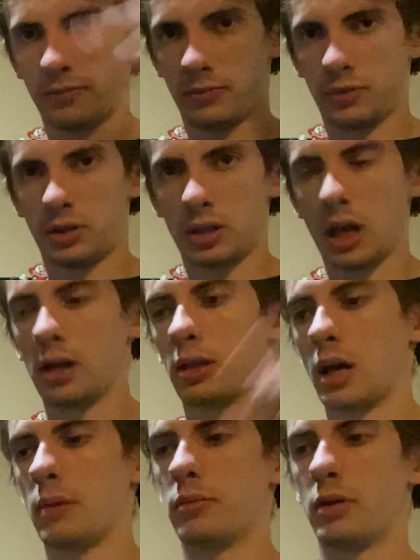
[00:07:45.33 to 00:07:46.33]
standing
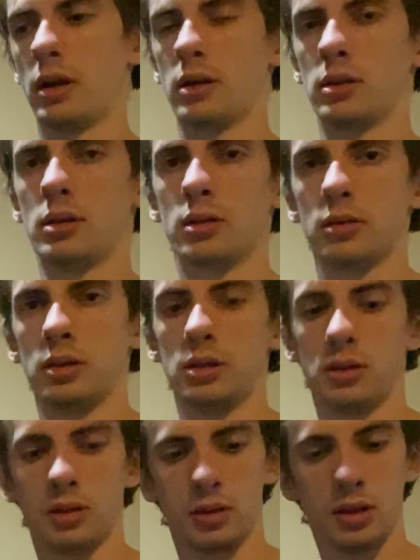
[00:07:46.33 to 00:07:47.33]
up, right? You know,
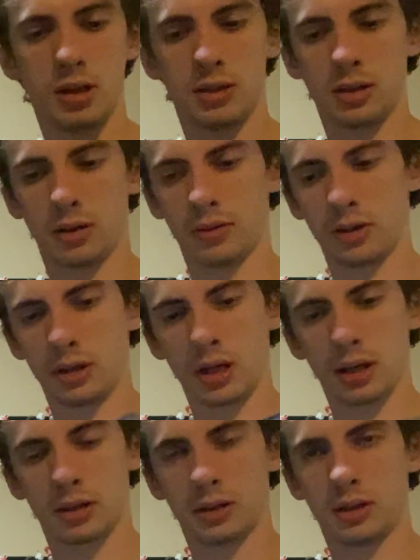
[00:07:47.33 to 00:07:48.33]
and so the
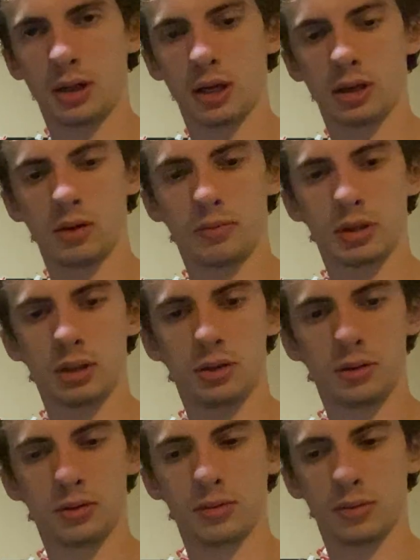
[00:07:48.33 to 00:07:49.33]
next thing you want to
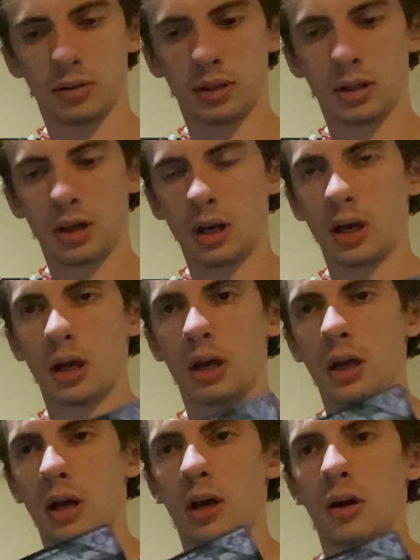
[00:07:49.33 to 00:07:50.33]
do,
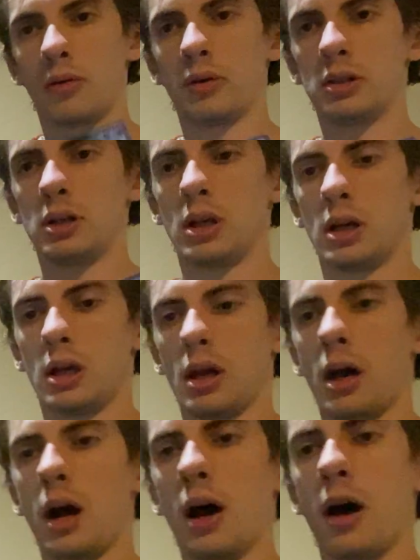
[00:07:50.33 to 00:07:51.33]
which,
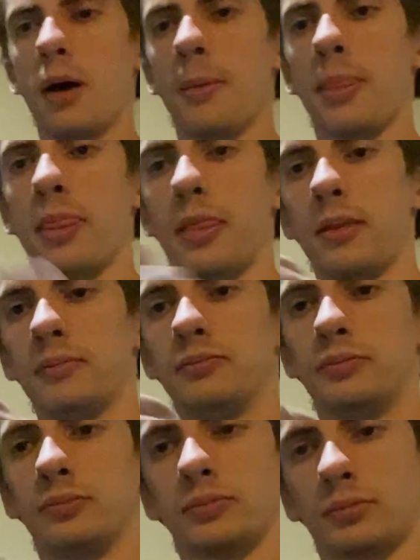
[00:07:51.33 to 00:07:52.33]

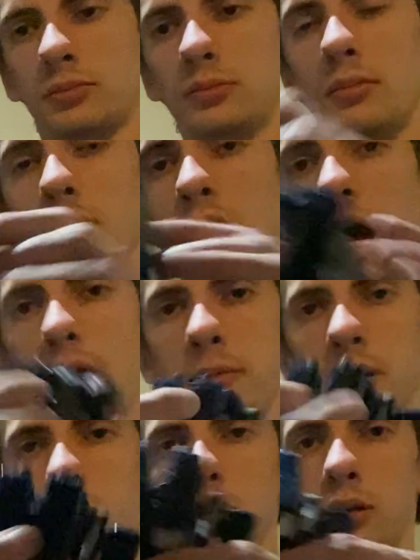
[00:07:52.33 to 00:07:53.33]
I've
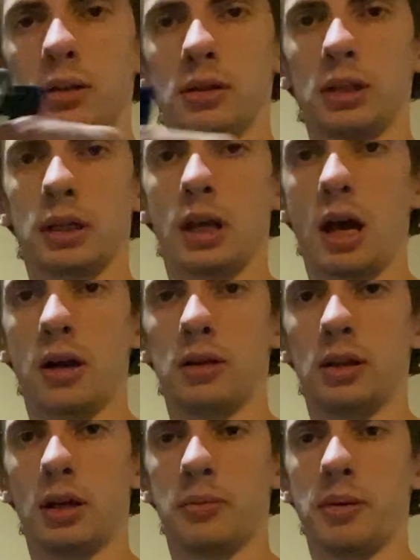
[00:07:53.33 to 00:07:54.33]
been hearing, like, how a
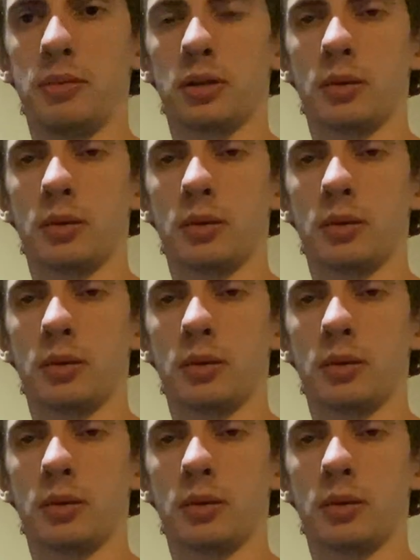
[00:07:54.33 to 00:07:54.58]
lot of people